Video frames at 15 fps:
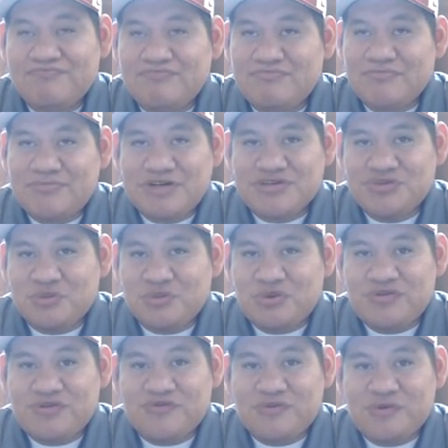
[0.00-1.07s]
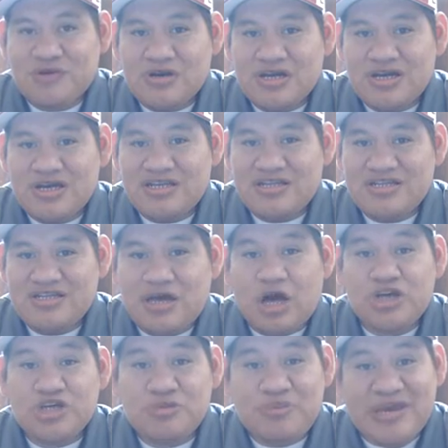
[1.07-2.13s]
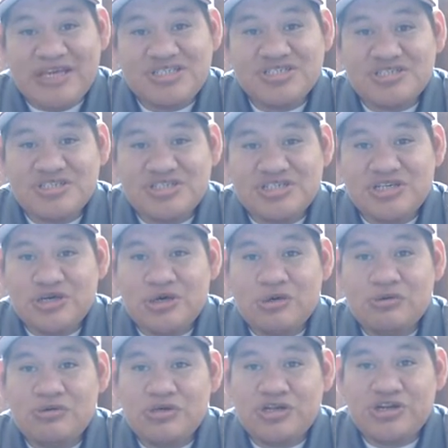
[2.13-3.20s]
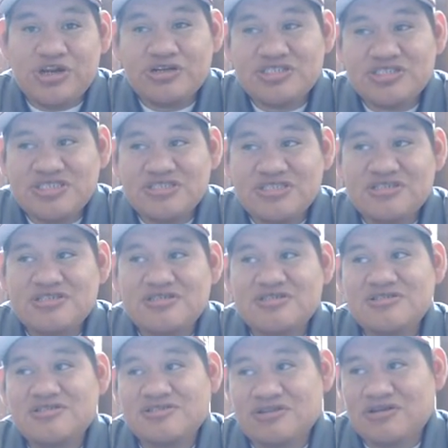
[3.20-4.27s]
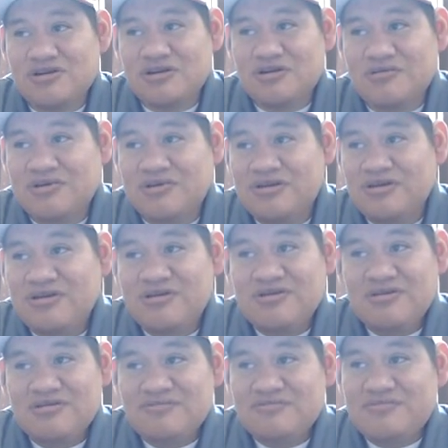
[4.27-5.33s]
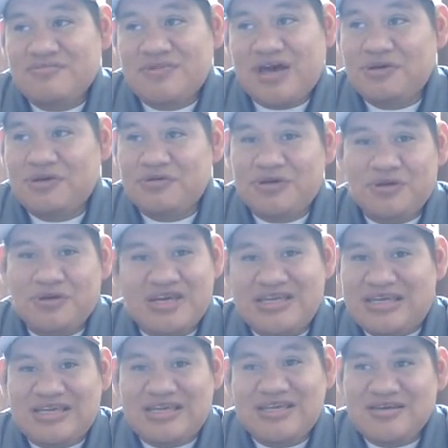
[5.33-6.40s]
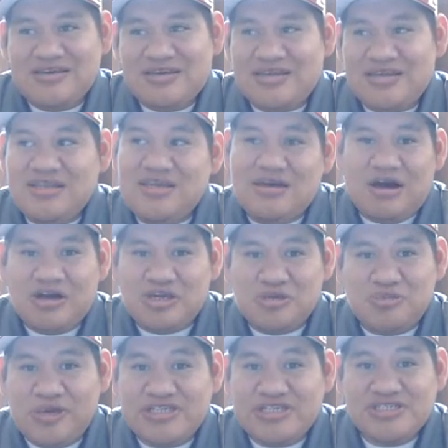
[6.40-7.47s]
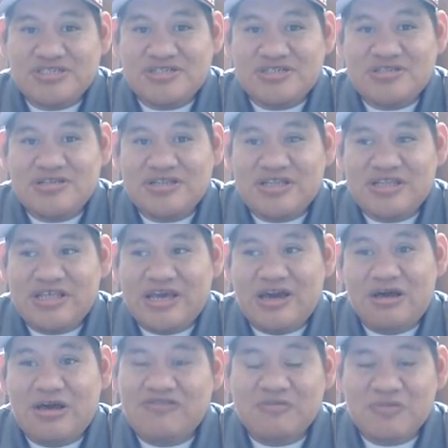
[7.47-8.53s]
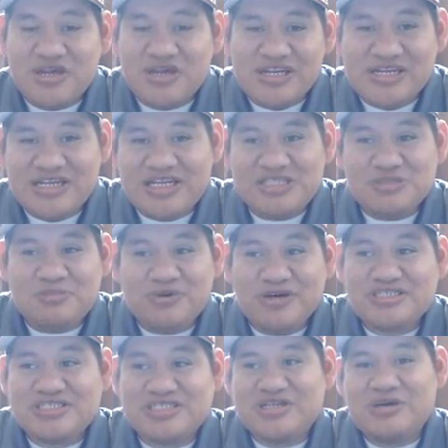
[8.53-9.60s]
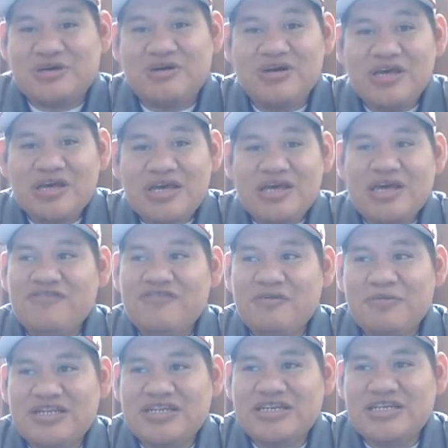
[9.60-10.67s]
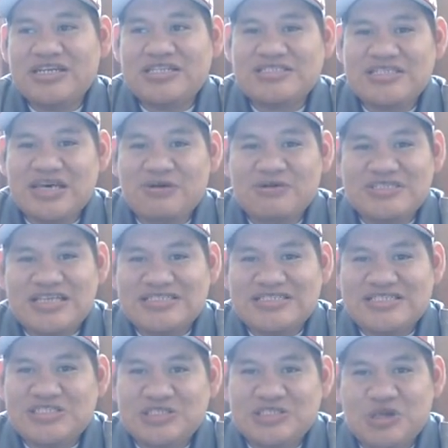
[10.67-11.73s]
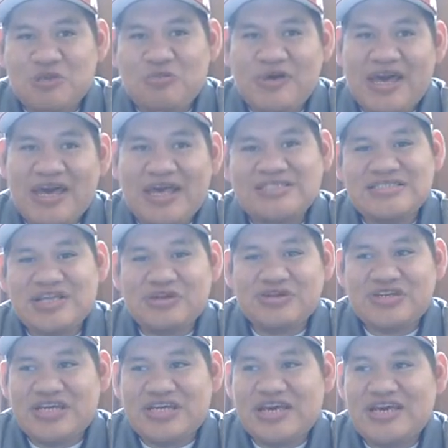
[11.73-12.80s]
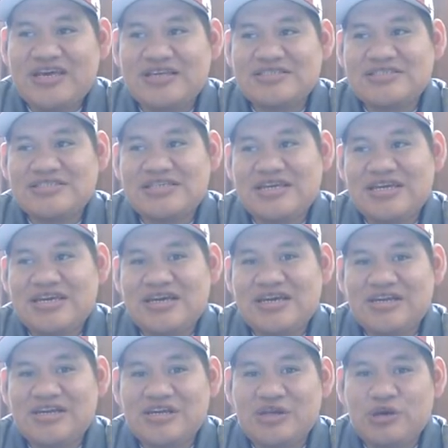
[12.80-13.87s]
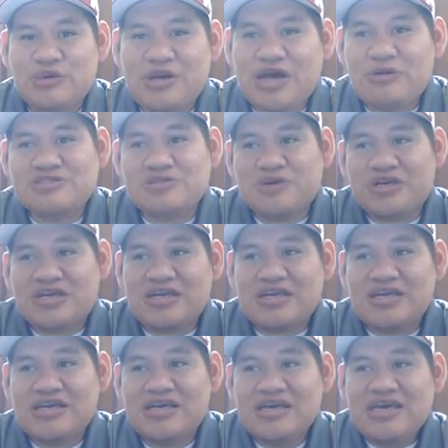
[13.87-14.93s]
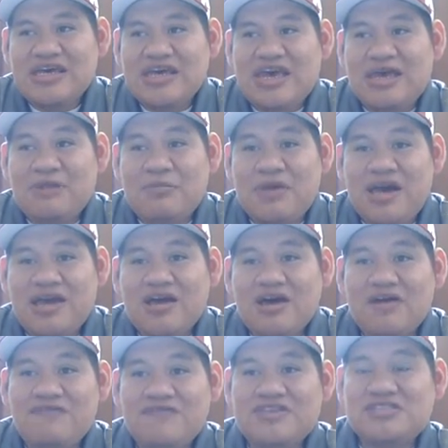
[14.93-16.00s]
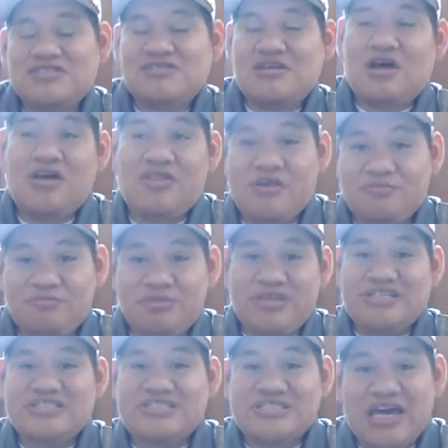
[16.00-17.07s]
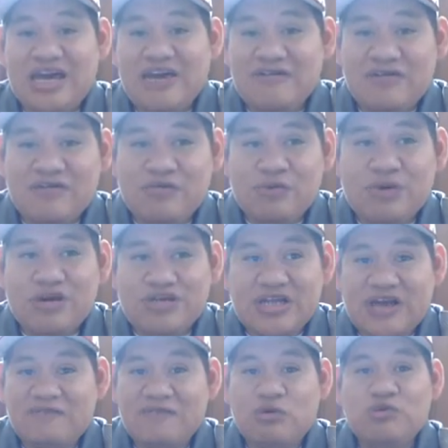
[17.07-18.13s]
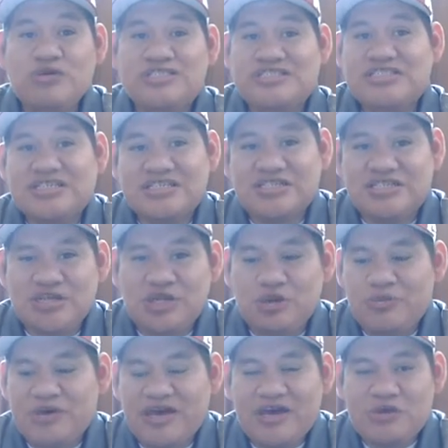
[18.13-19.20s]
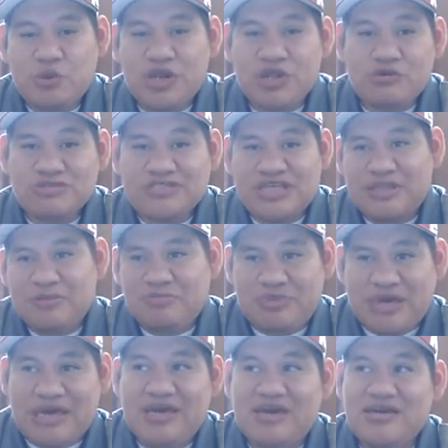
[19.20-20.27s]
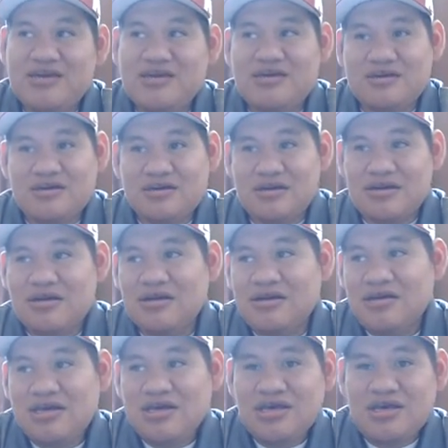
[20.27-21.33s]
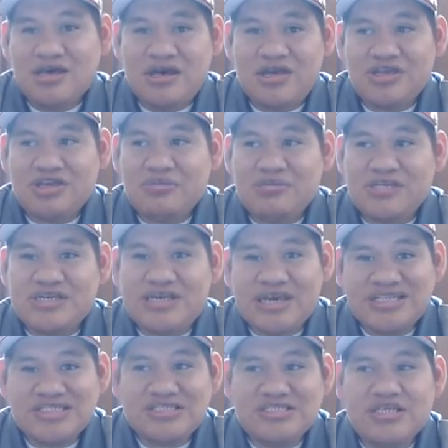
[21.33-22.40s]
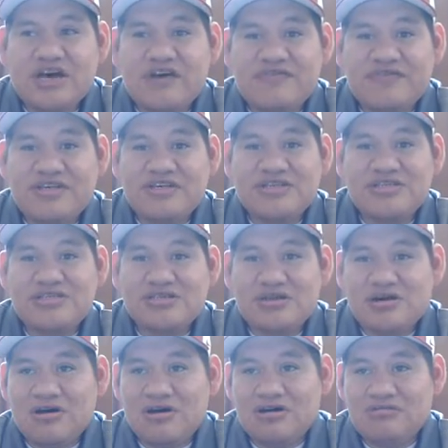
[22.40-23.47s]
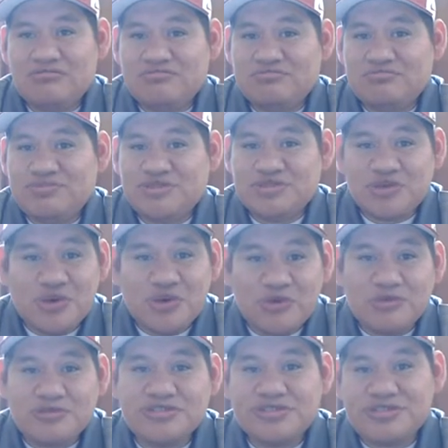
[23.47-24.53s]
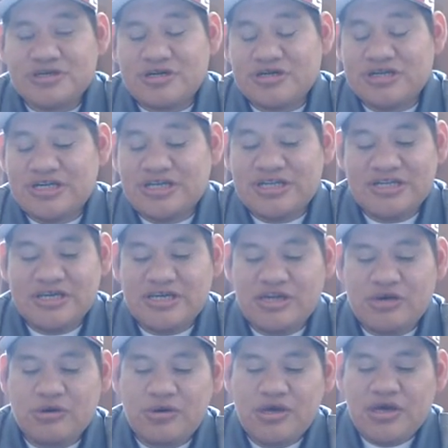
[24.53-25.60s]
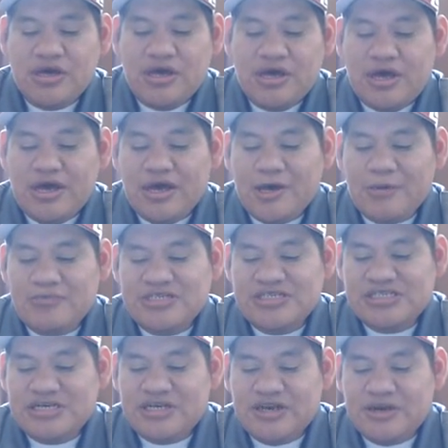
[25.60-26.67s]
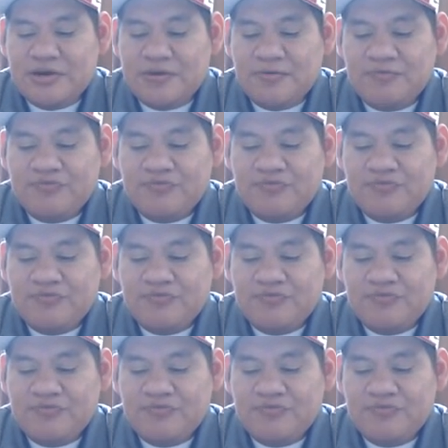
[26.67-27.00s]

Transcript: there's one for occupations, you know, nurses, or I don't know, any occupation. Everybody needs books, you know. Everybody always has these notepads at their desk. And you know, when I was working at my office, all the places I have ever worked, I've always needed a notepad, whether it was at the bank or the communications office or schools or anything, you know. Let's see here.